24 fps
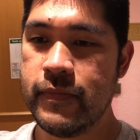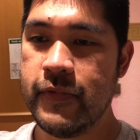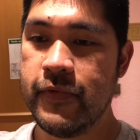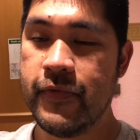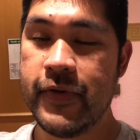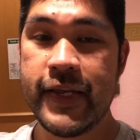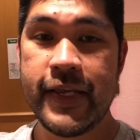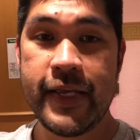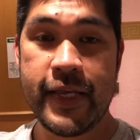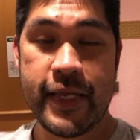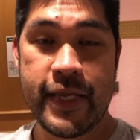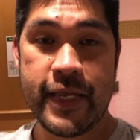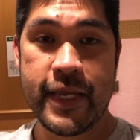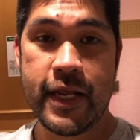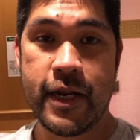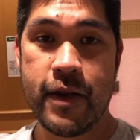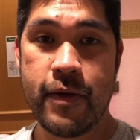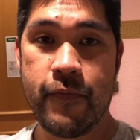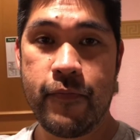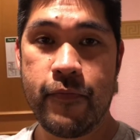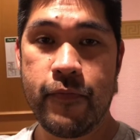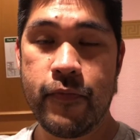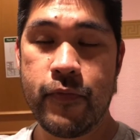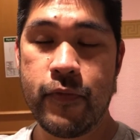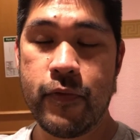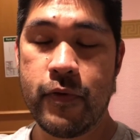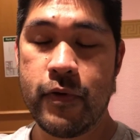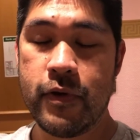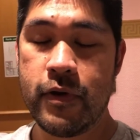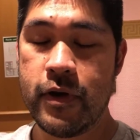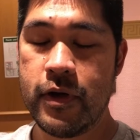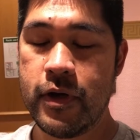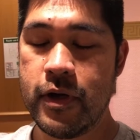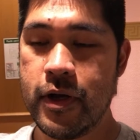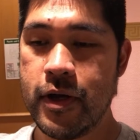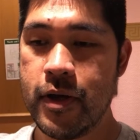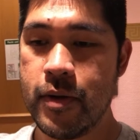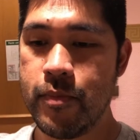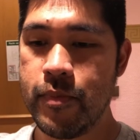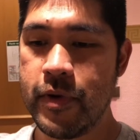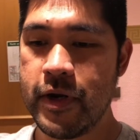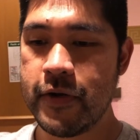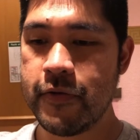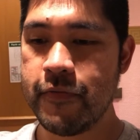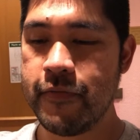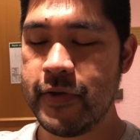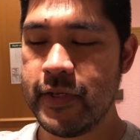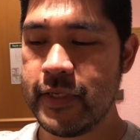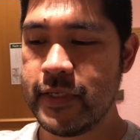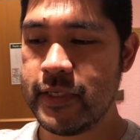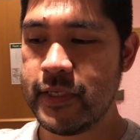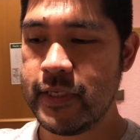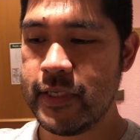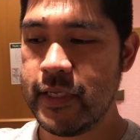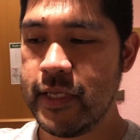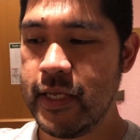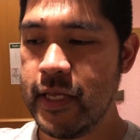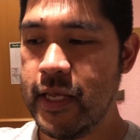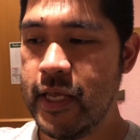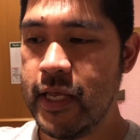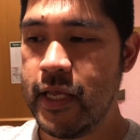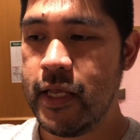if I can get up for breakfast.